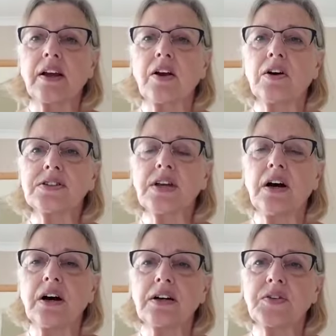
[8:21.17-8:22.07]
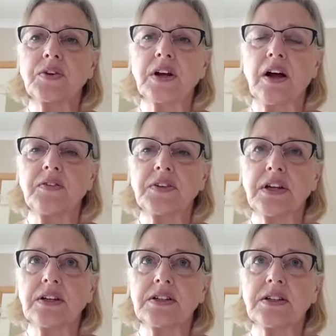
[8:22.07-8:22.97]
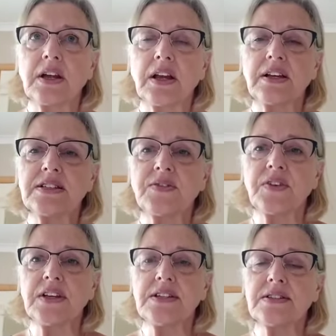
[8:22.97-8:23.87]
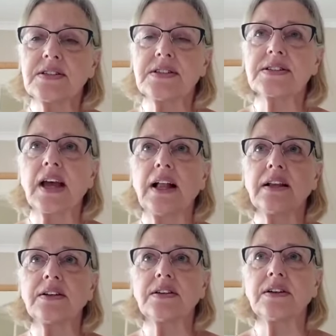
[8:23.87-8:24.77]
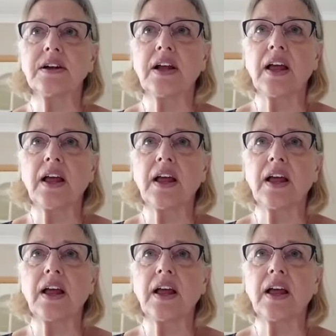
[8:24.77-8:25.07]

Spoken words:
God's heart for covenant, his feasts, his calendar,